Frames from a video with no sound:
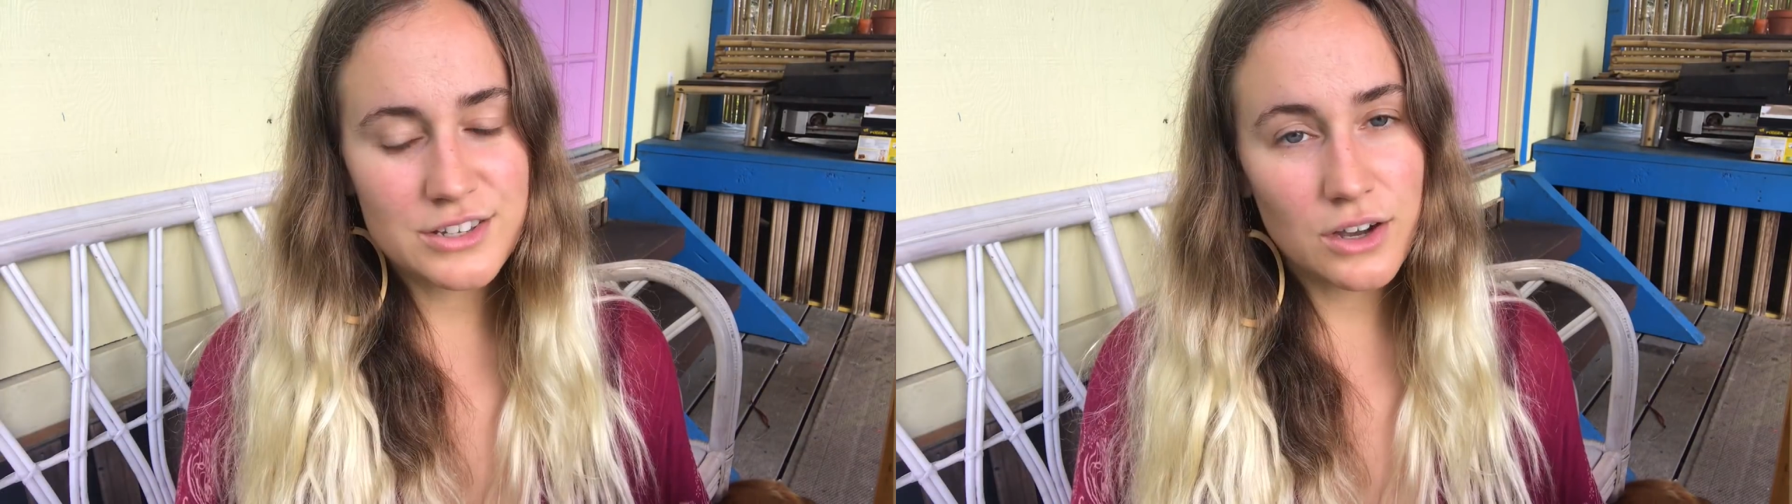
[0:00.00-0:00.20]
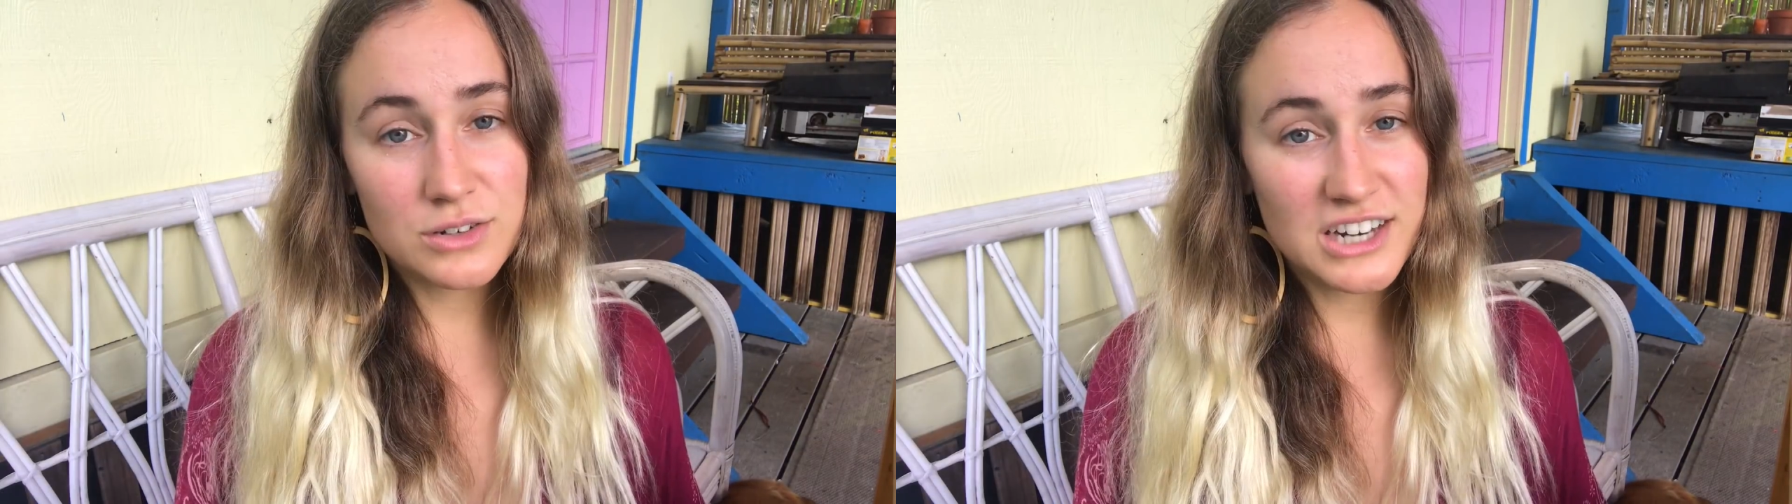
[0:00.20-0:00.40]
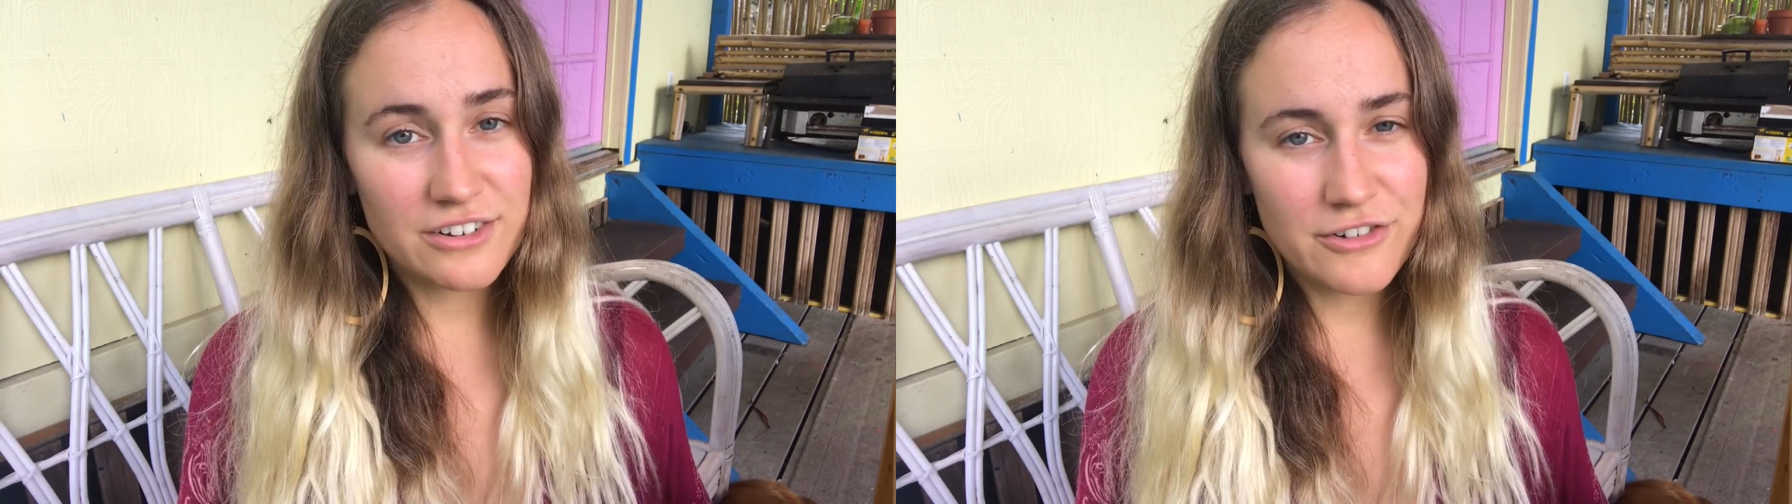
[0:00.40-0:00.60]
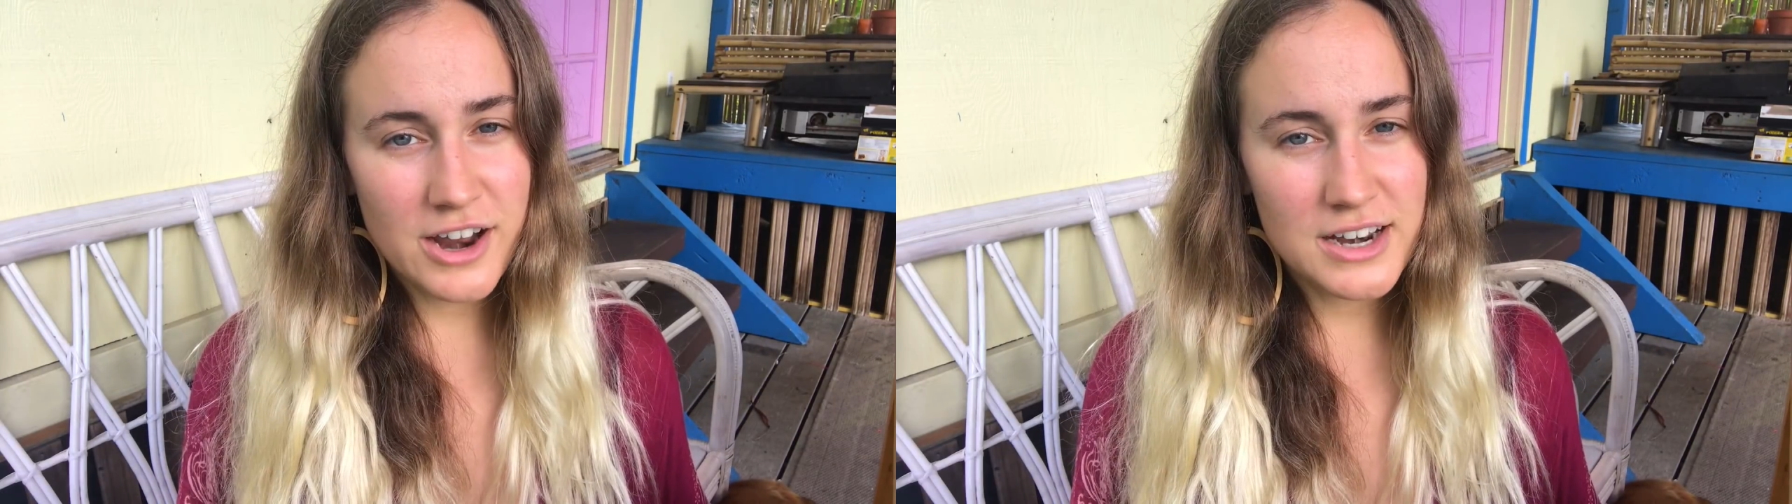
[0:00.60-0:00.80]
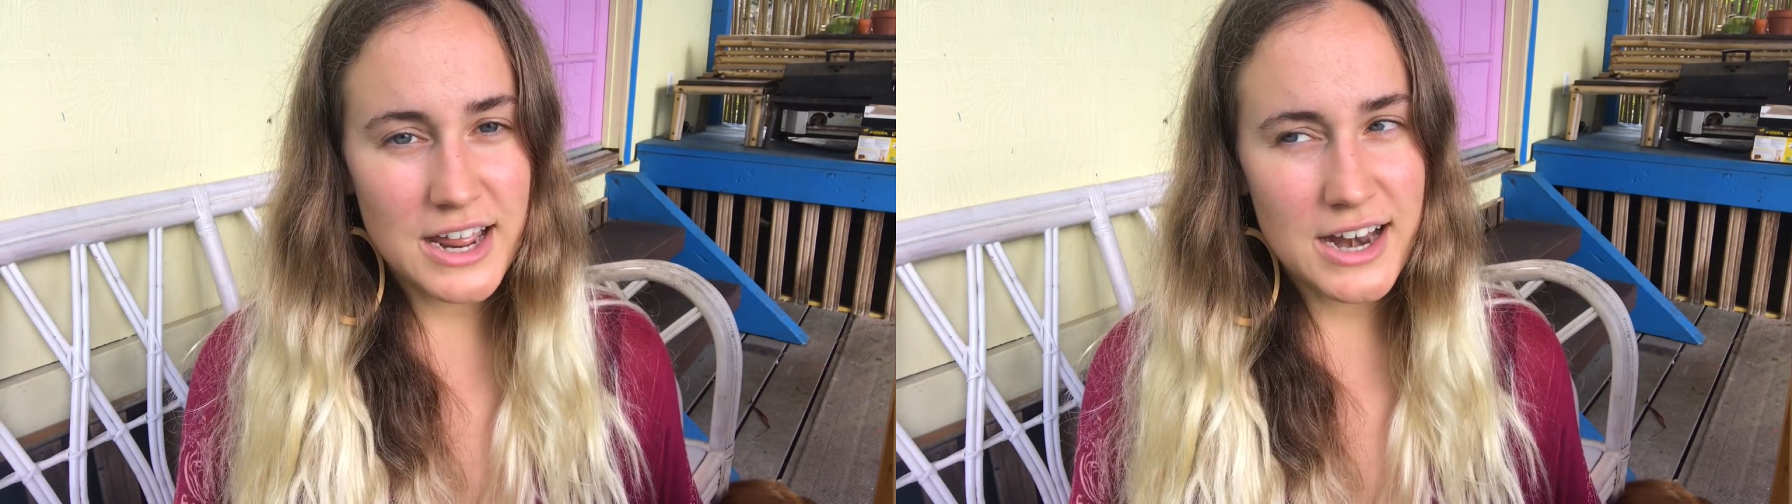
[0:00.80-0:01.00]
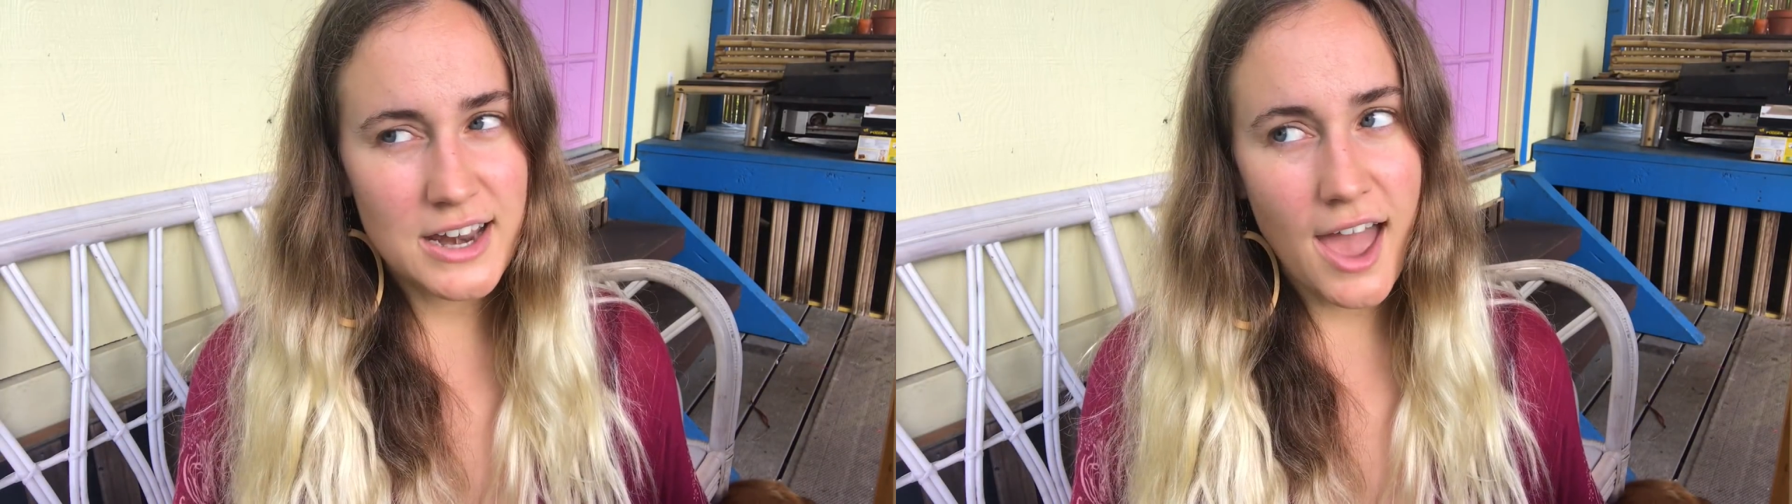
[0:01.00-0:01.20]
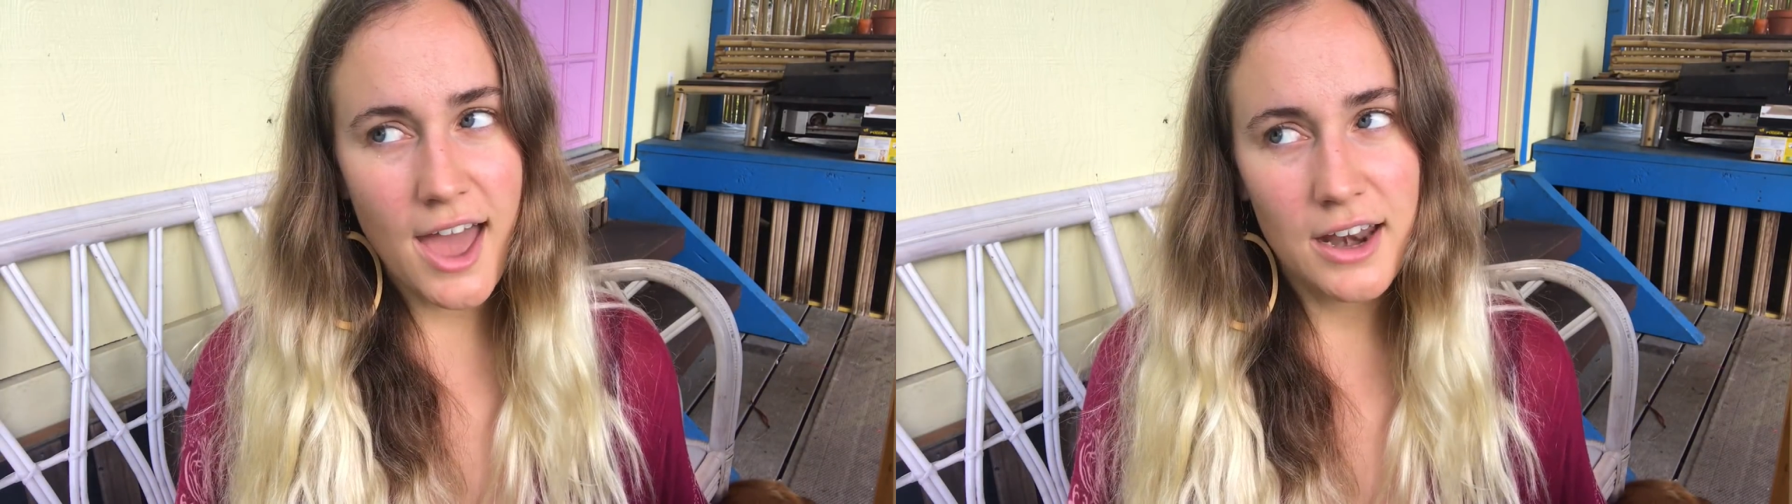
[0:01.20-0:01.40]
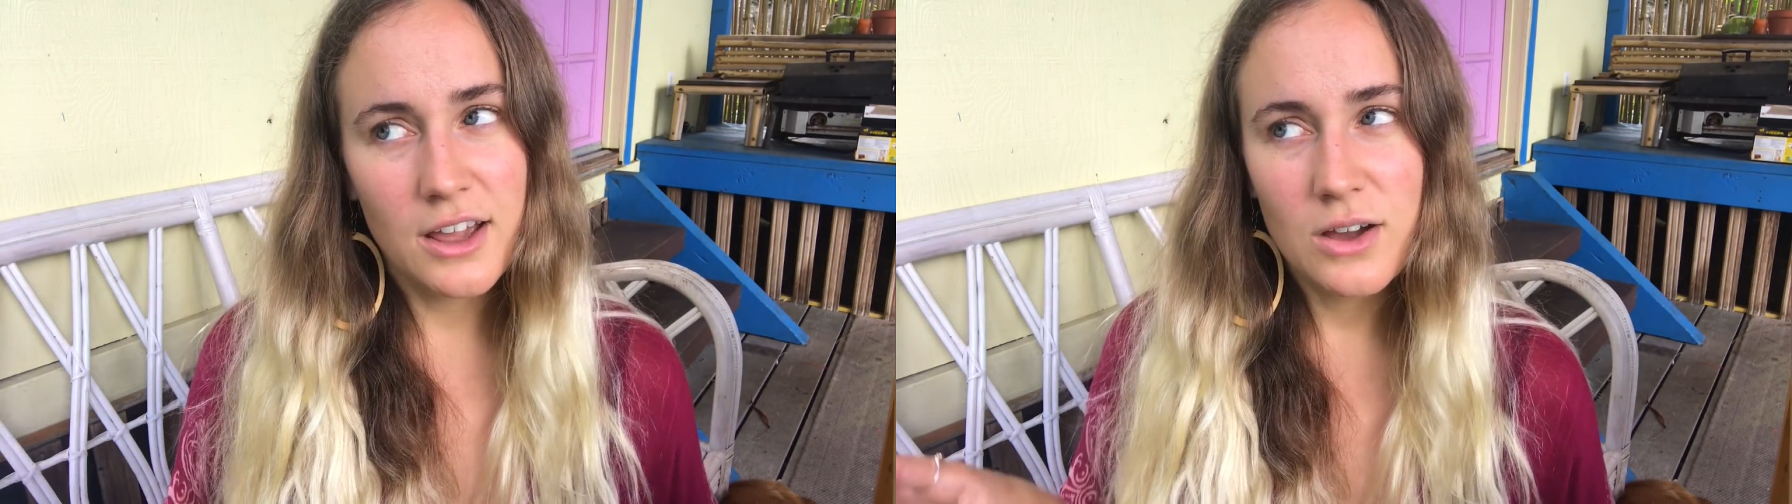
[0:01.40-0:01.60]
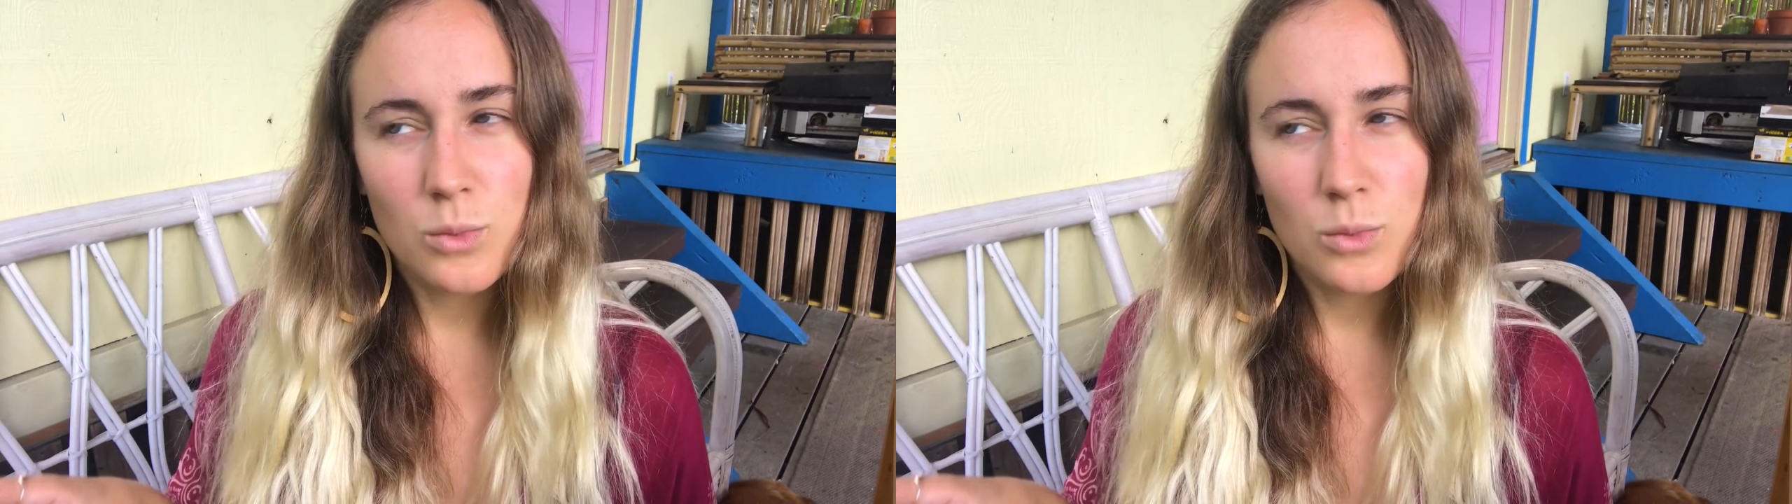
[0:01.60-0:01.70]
so different and yet